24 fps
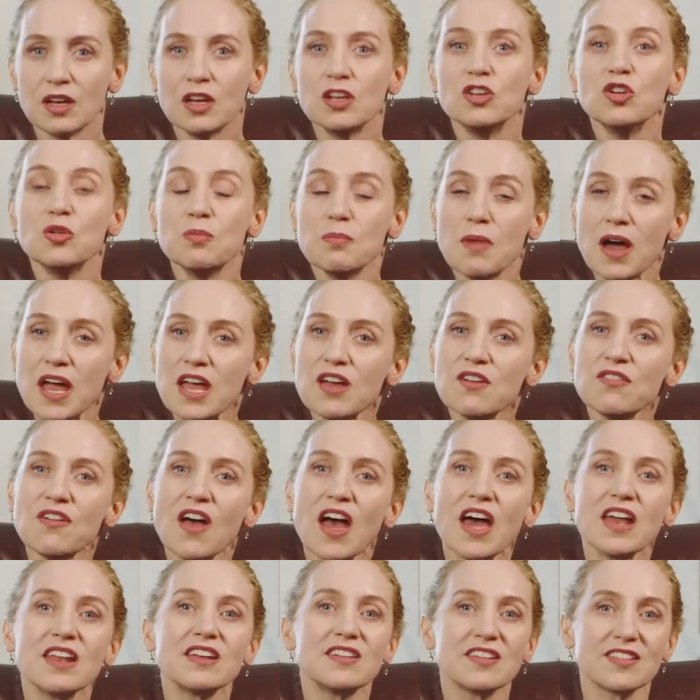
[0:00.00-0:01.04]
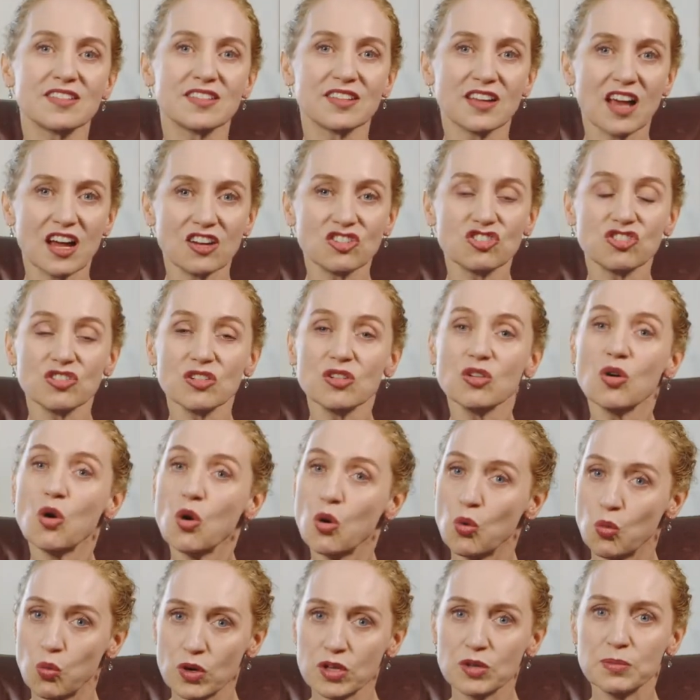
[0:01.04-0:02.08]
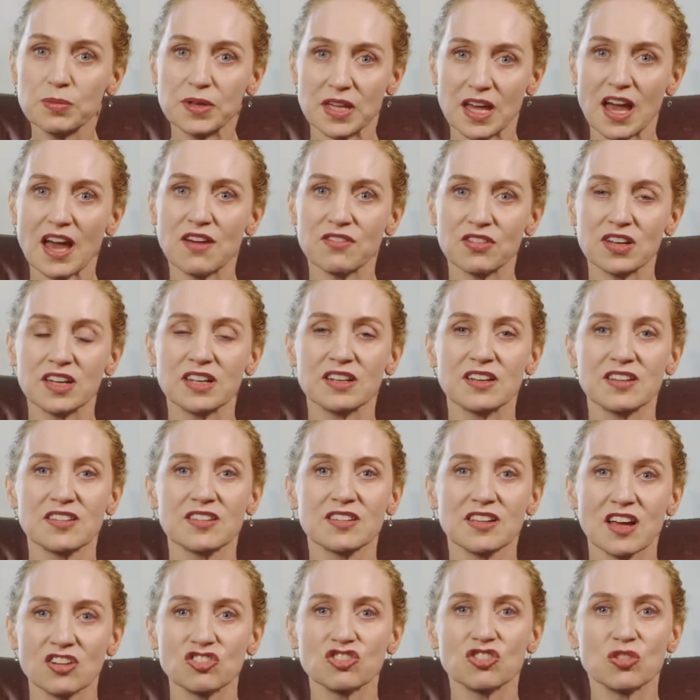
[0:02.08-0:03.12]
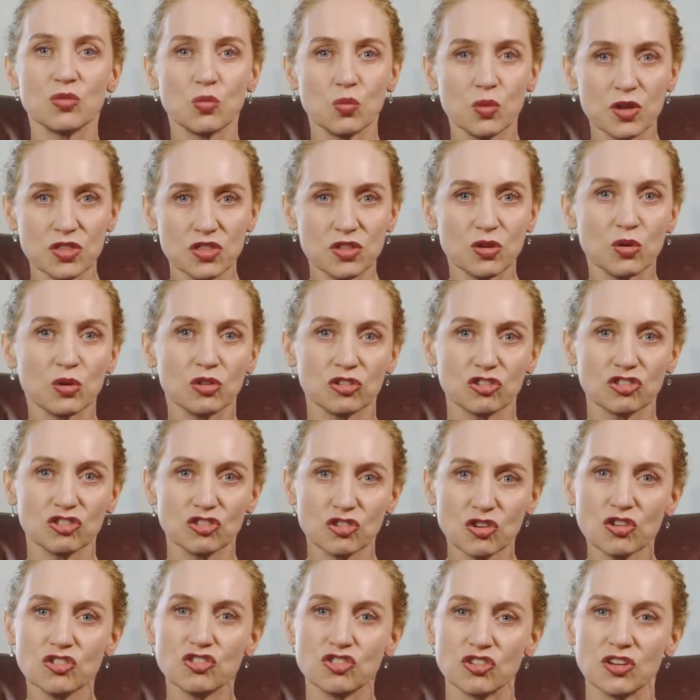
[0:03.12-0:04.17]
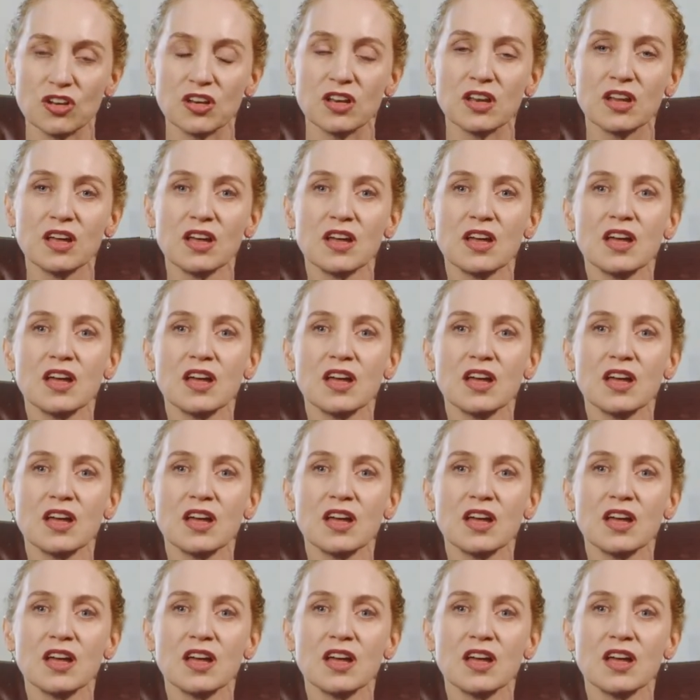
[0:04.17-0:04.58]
You may have had a discussion or will be having a discussion with your surgeon